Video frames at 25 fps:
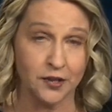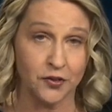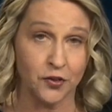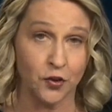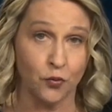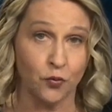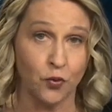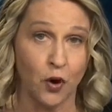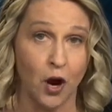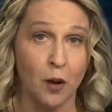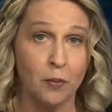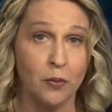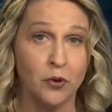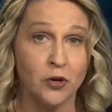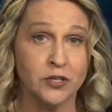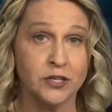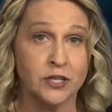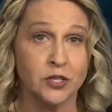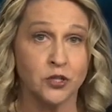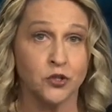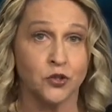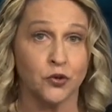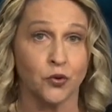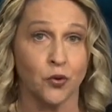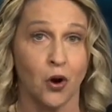that the
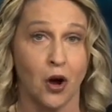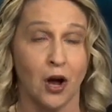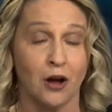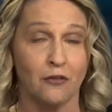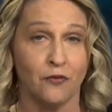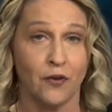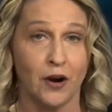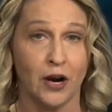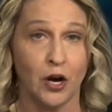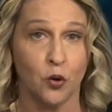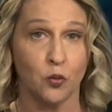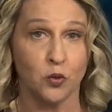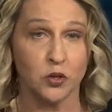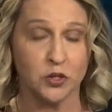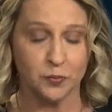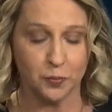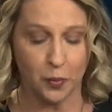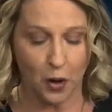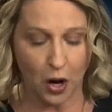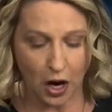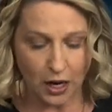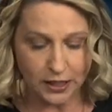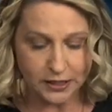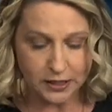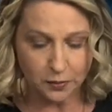Robertson Draw fire was
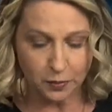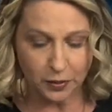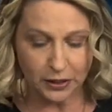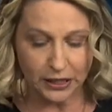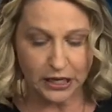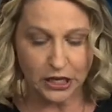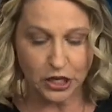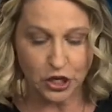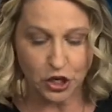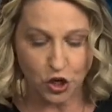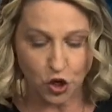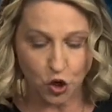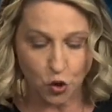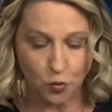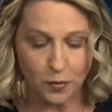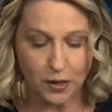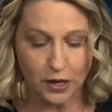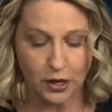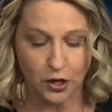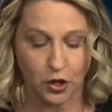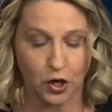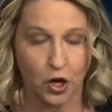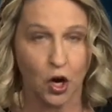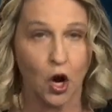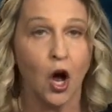possibly
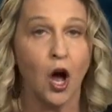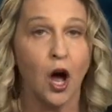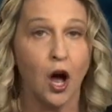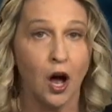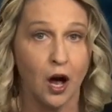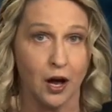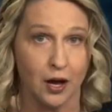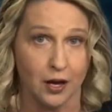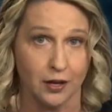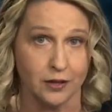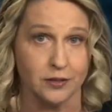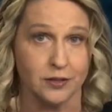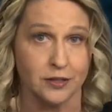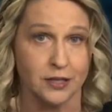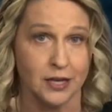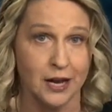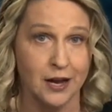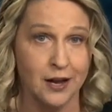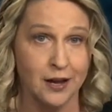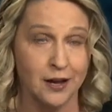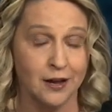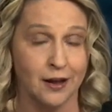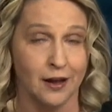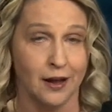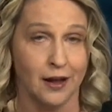human caused
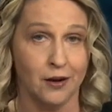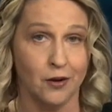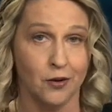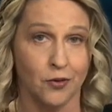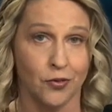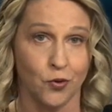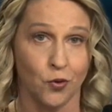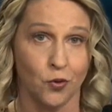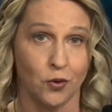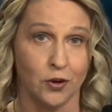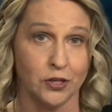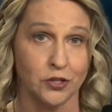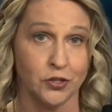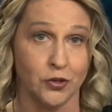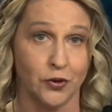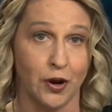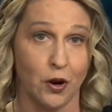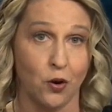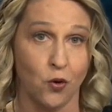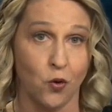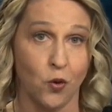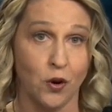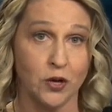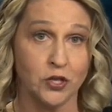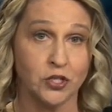and authorities are
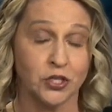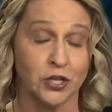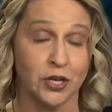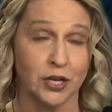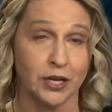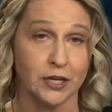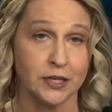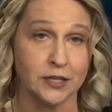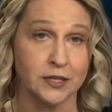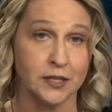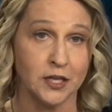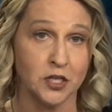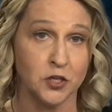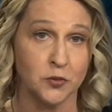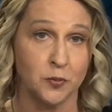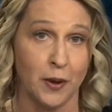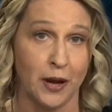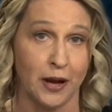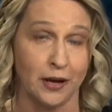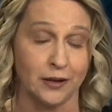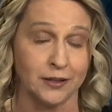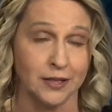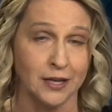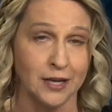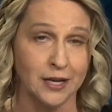now questioning a
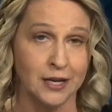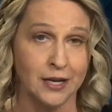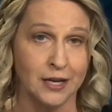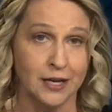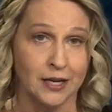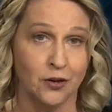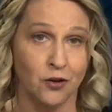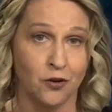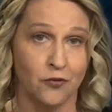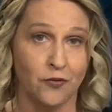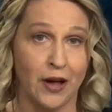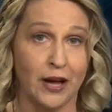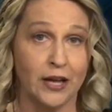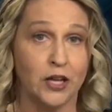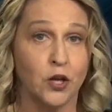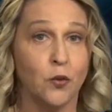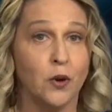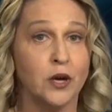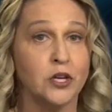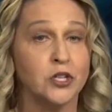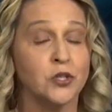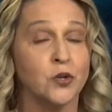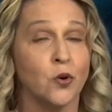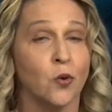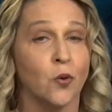suspect. Now,
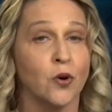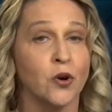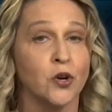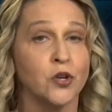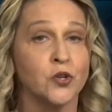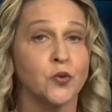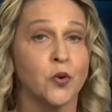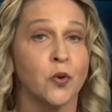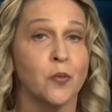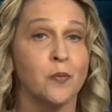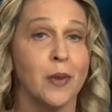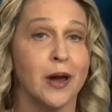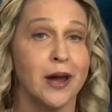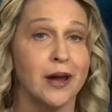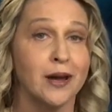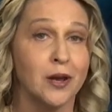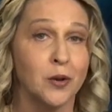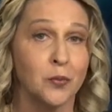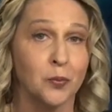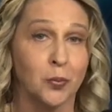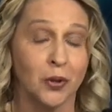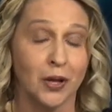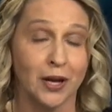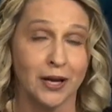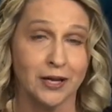evacuation orders
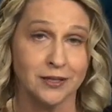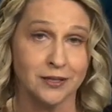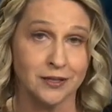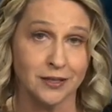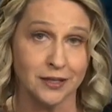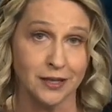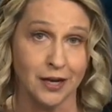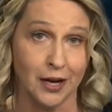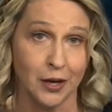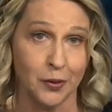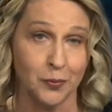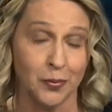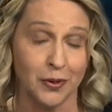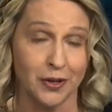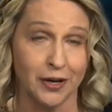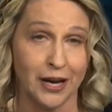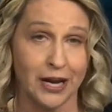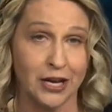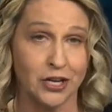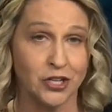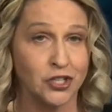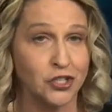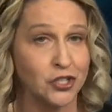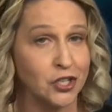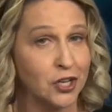remain in place tonight, but
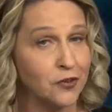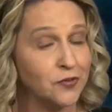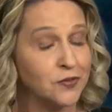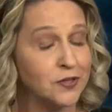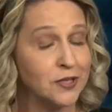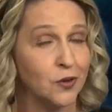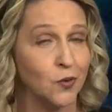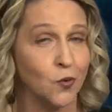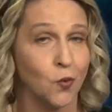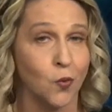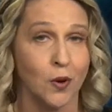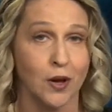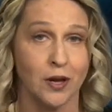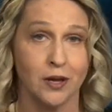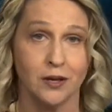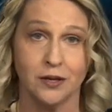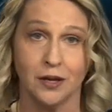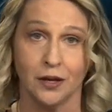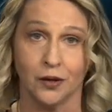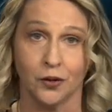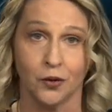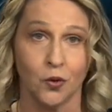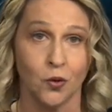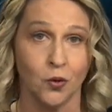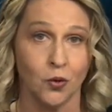a shift in
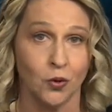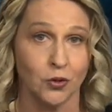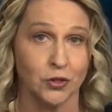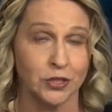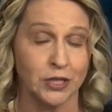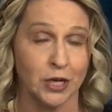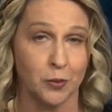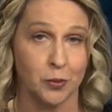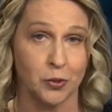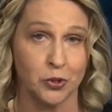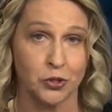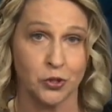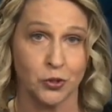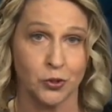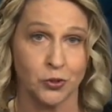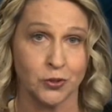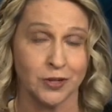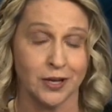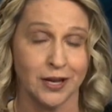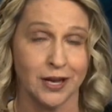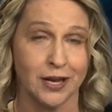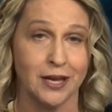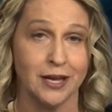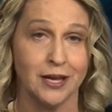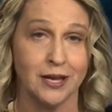wind and cooler
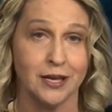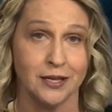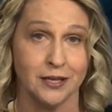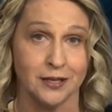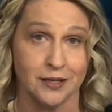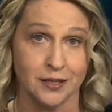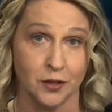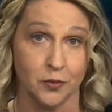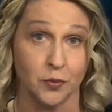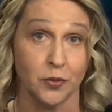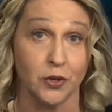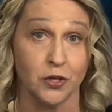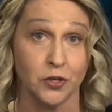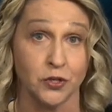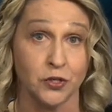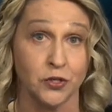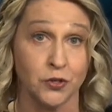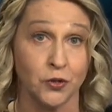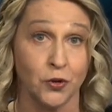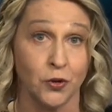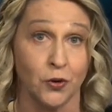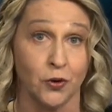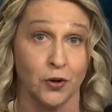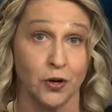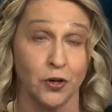temperatures ease some
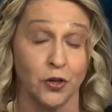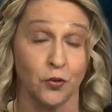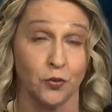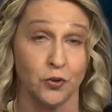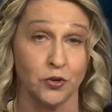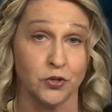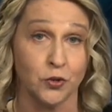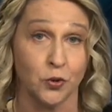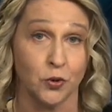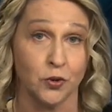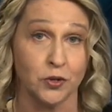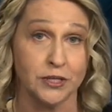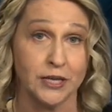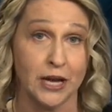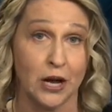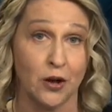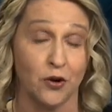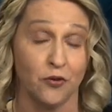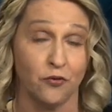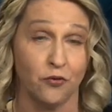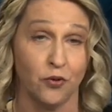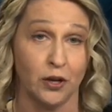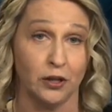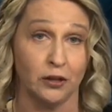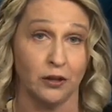concern in the resort
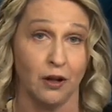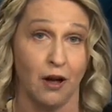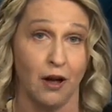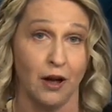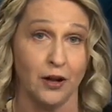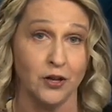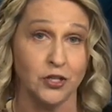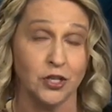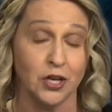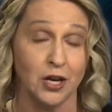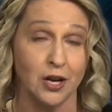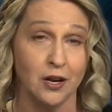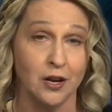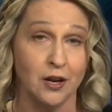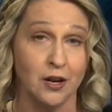town of Red Lodge.